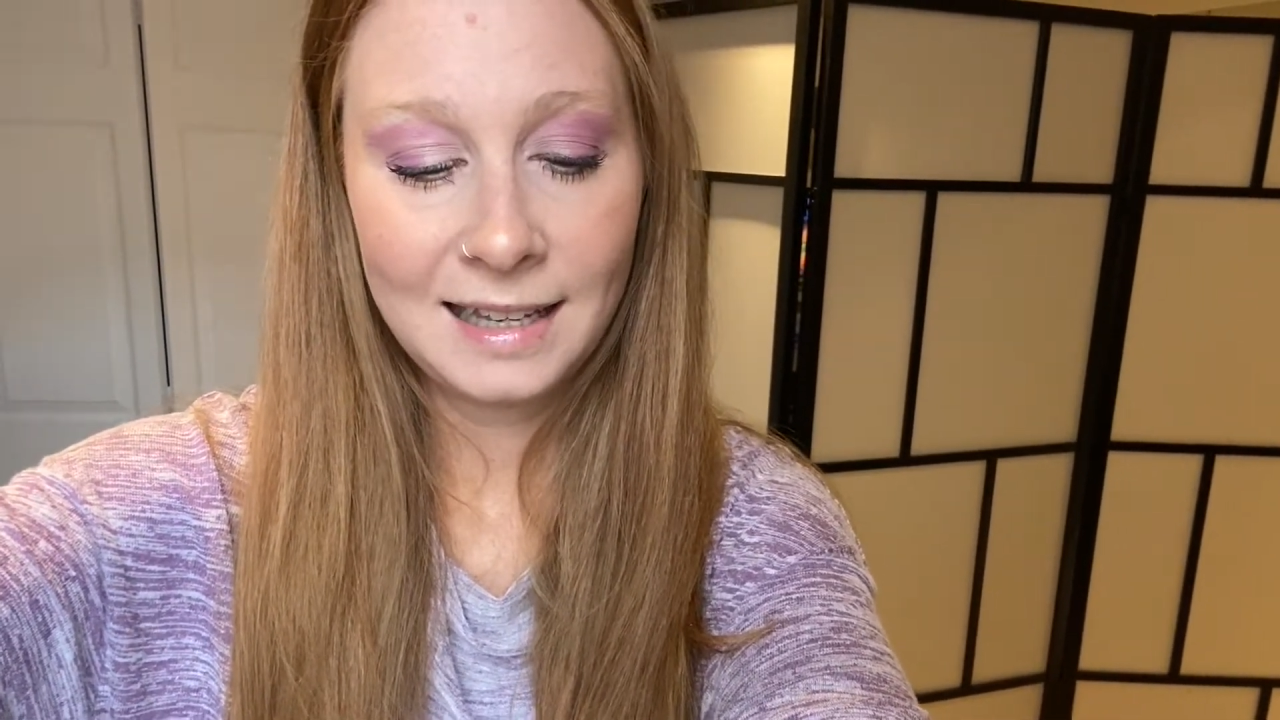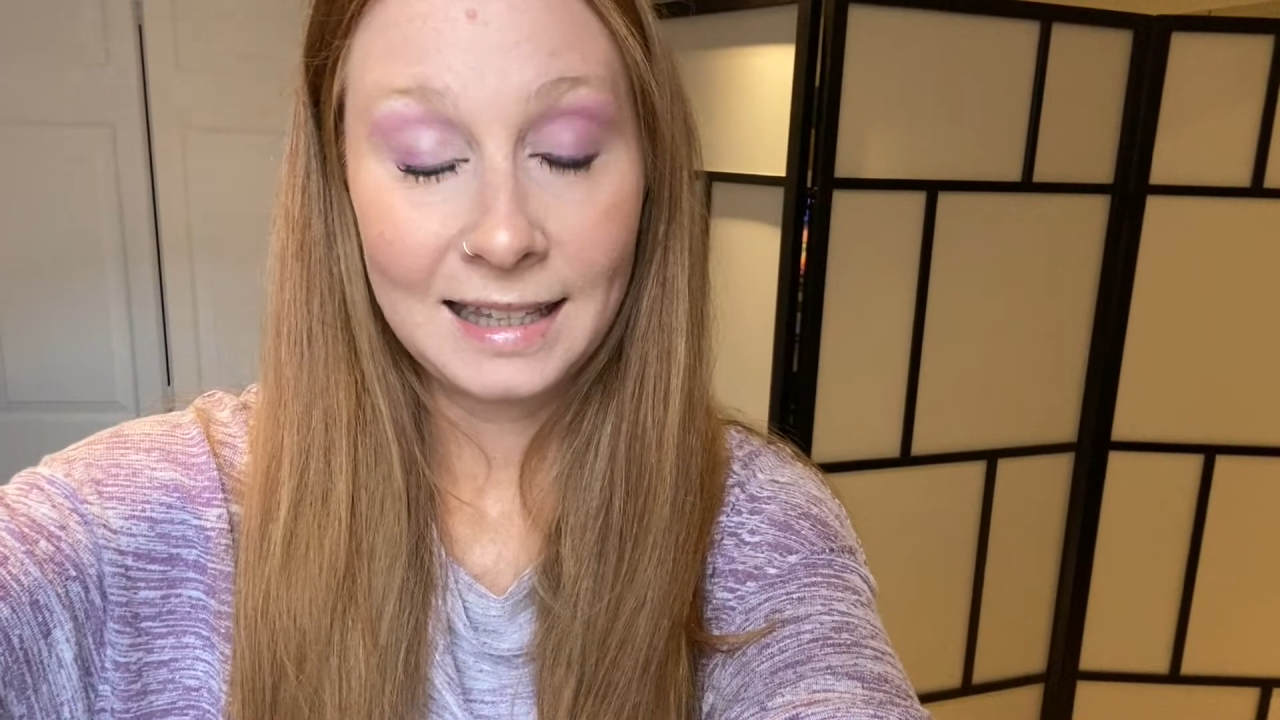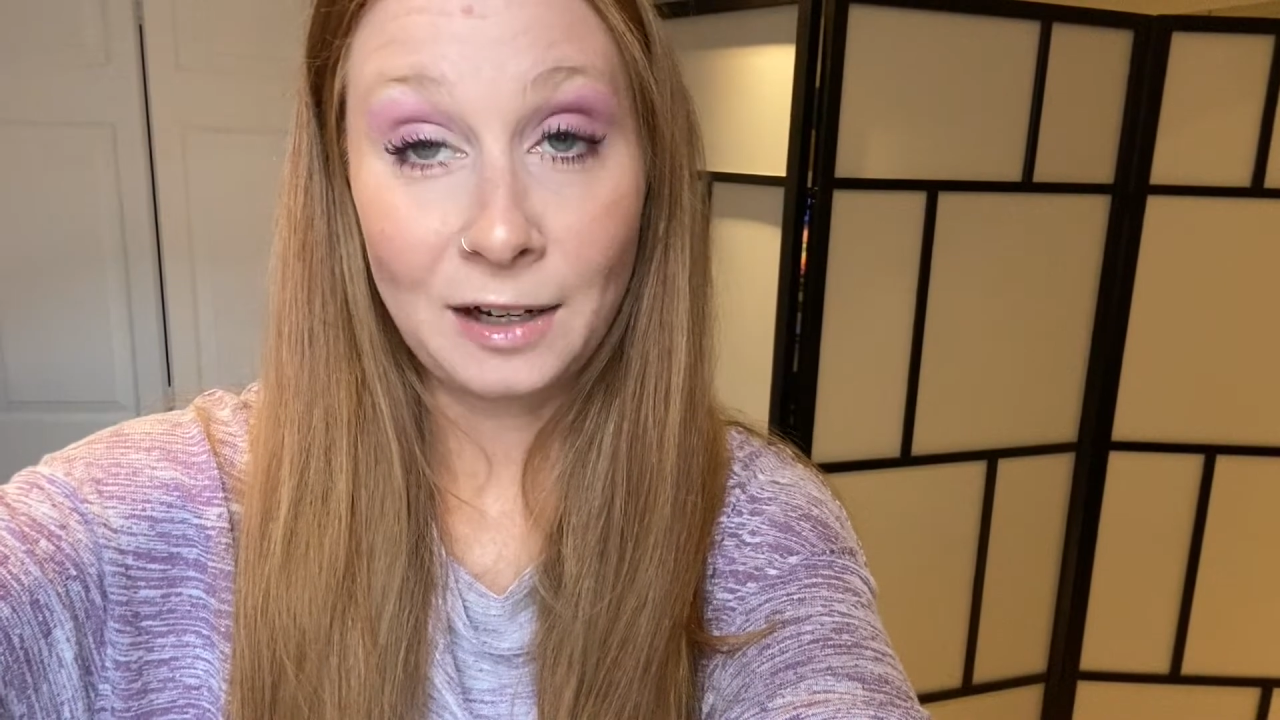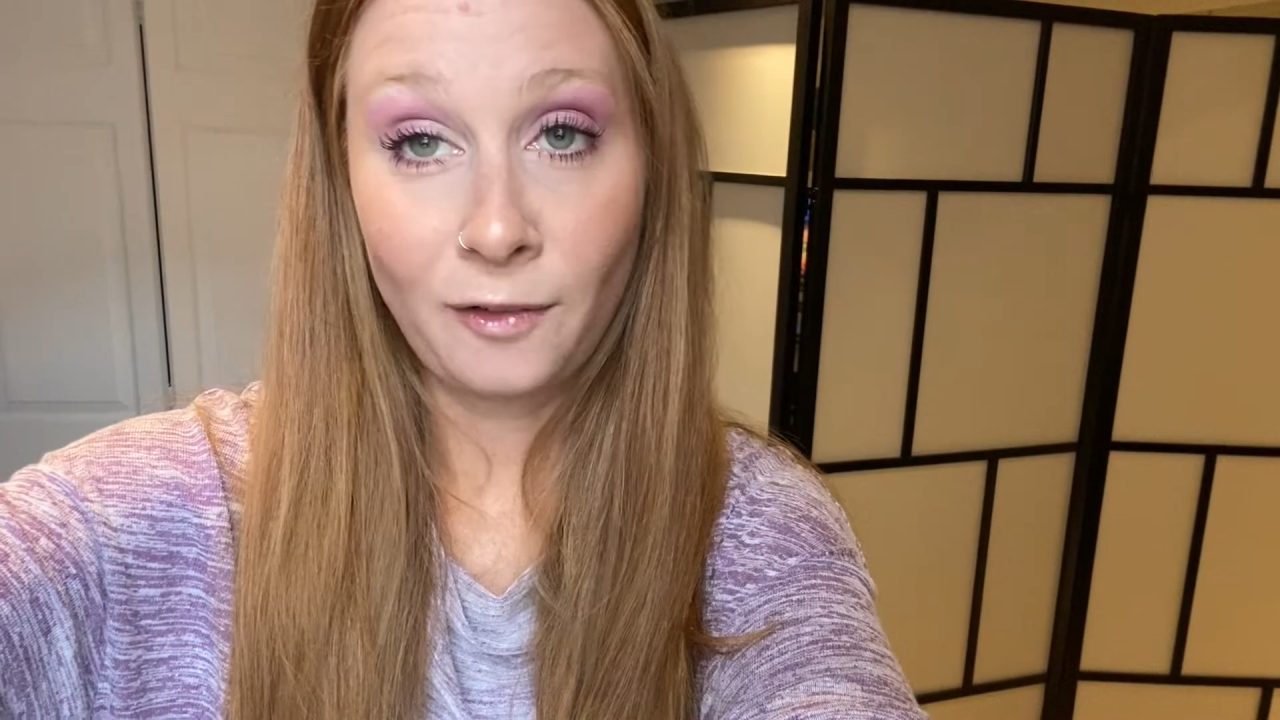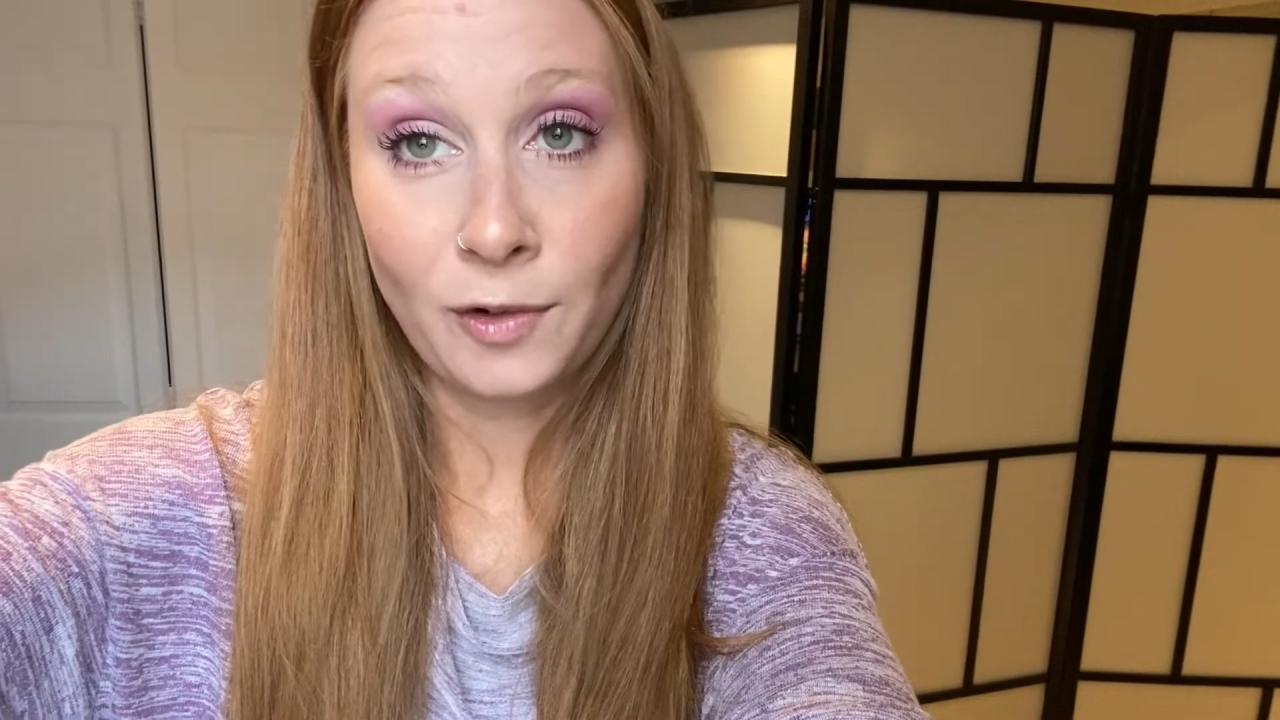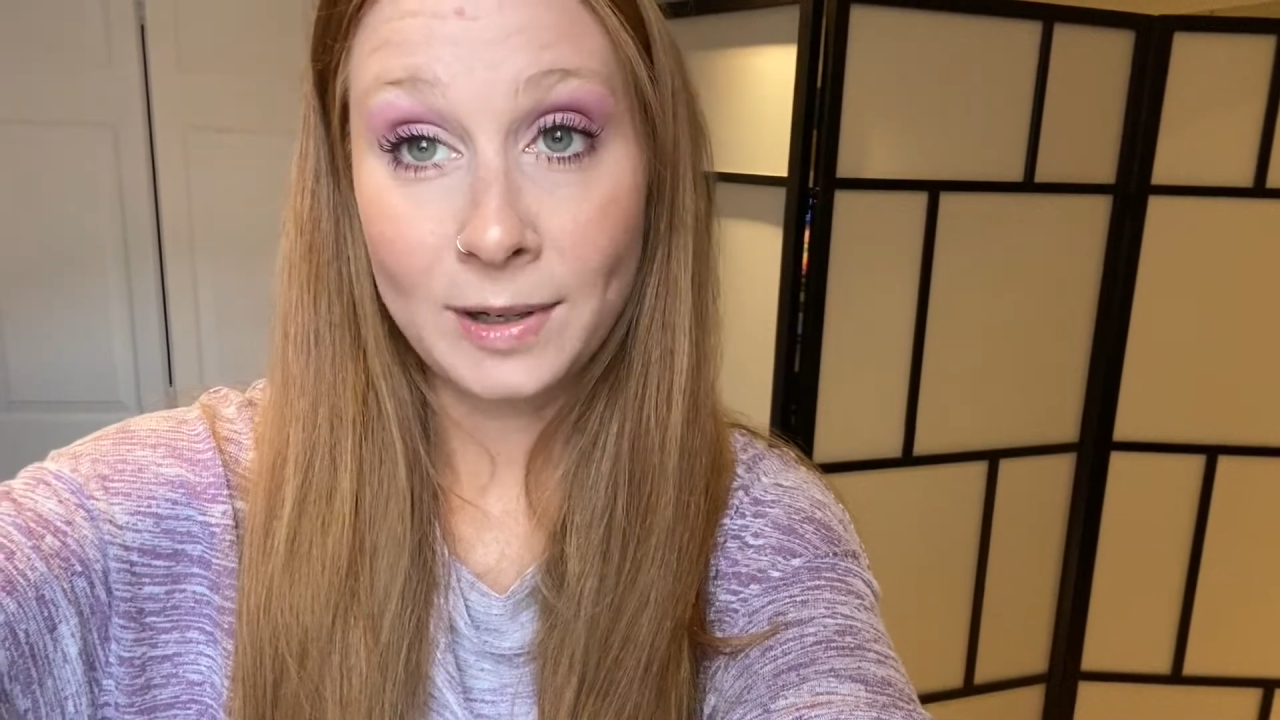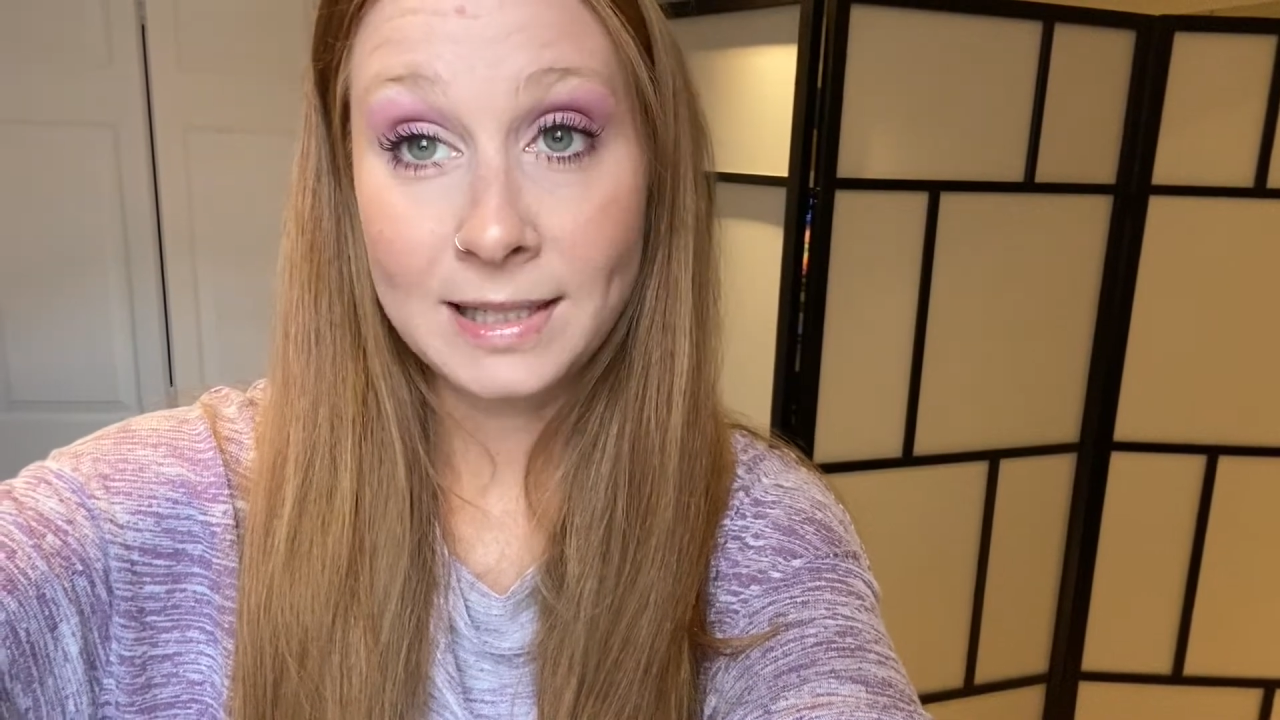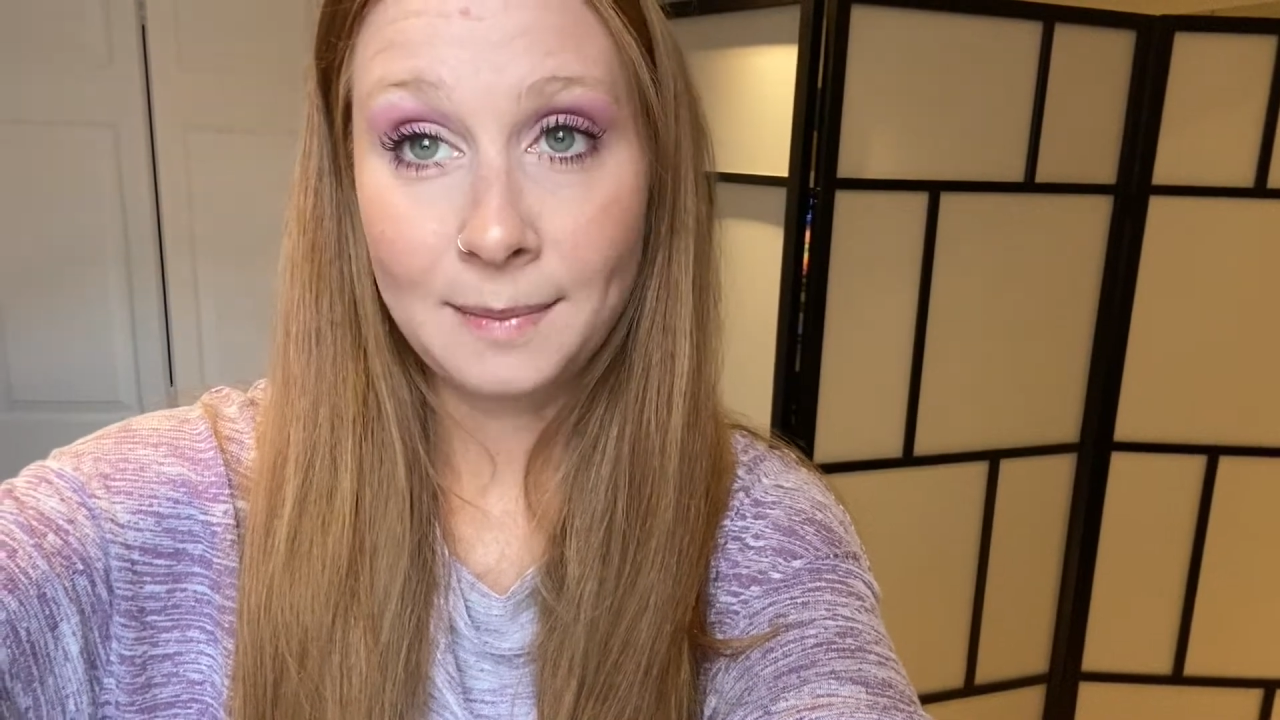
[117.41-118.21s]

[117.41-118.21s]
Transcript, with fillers: little voice